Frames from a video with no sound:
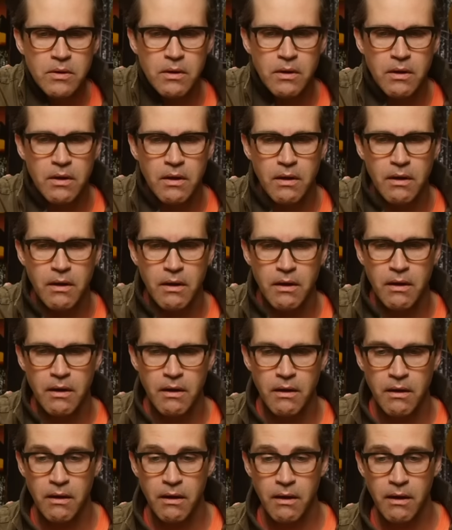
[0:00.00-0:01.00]

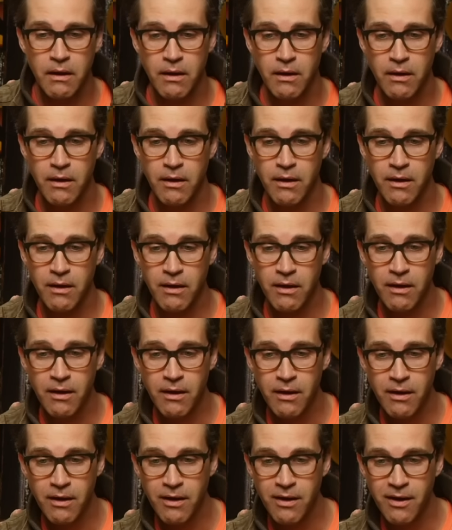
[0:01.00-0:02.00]

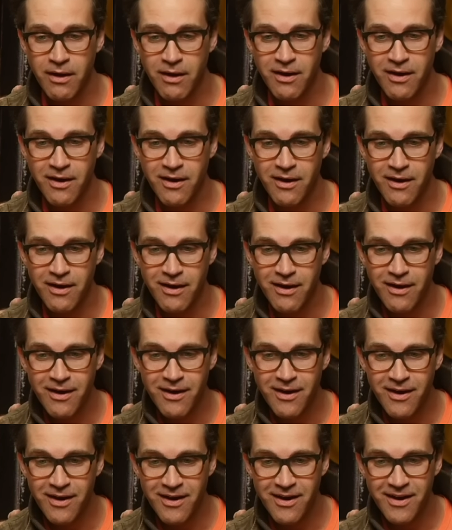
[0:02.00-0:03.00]

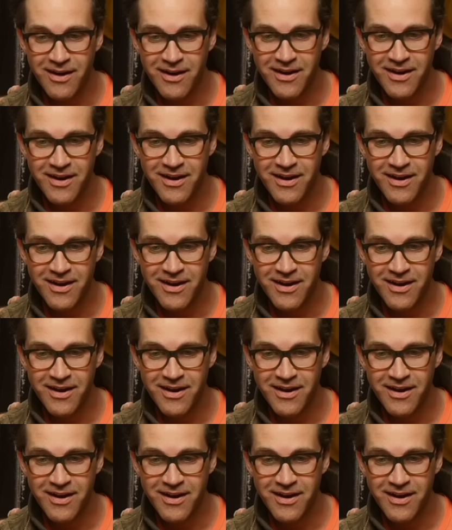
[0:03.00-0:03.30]
[no speech]